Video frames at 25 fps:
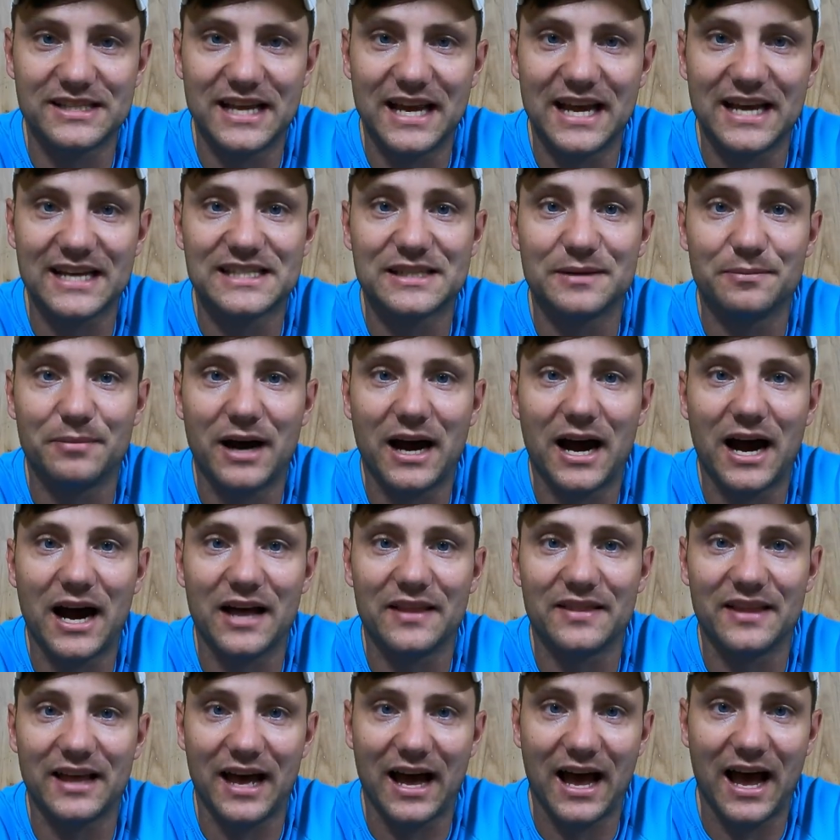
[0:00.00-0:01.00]
next to
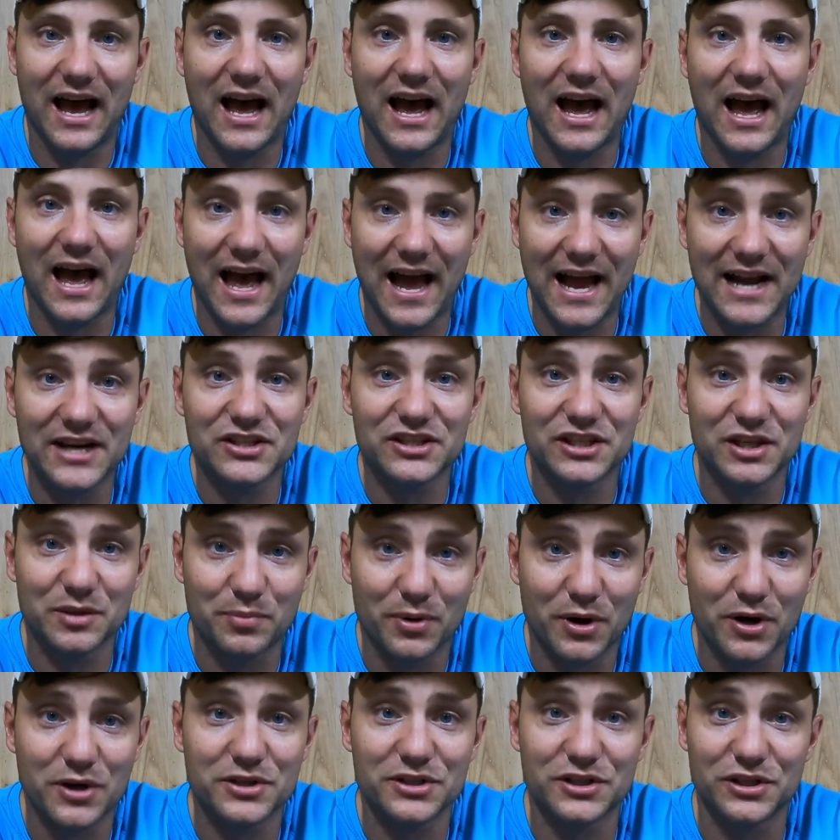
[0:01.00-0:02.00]
buy that I actually
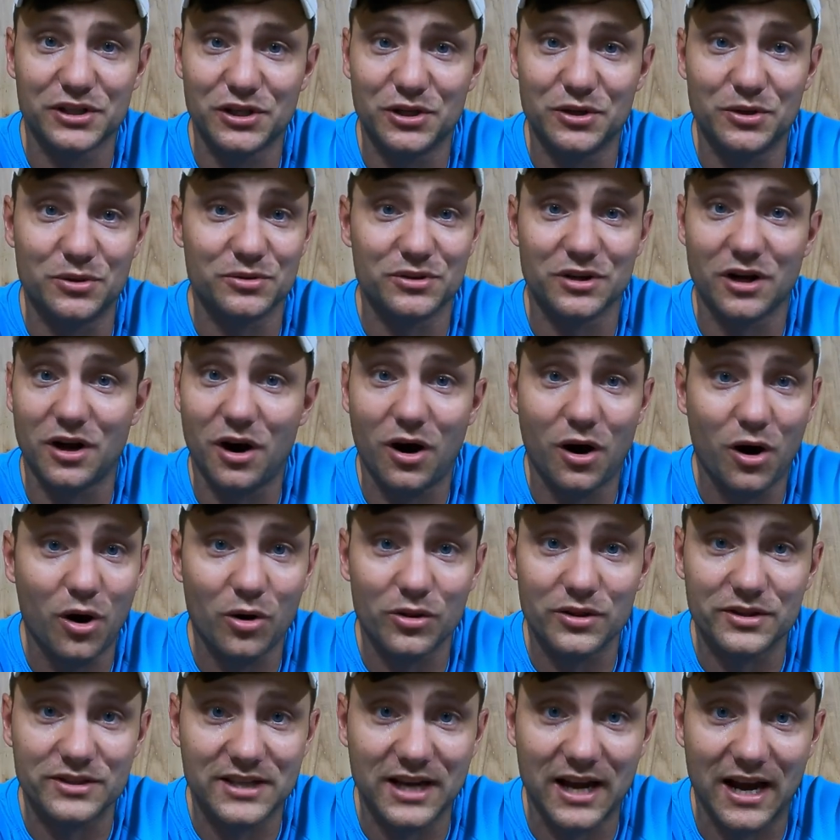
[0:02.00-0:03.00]
personally use
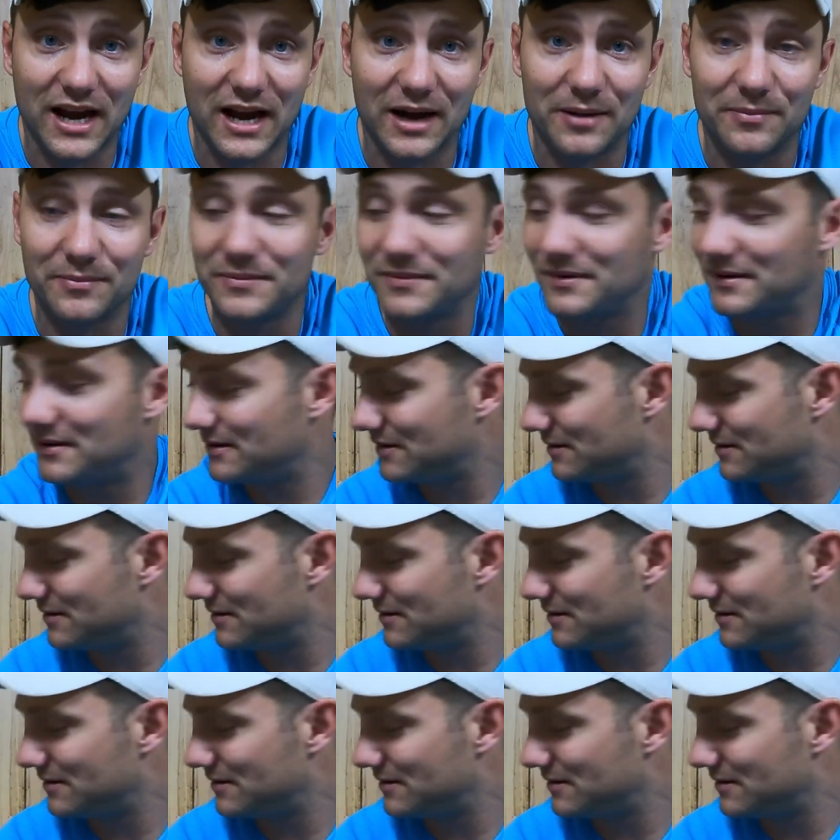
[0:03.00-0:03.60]
all the time.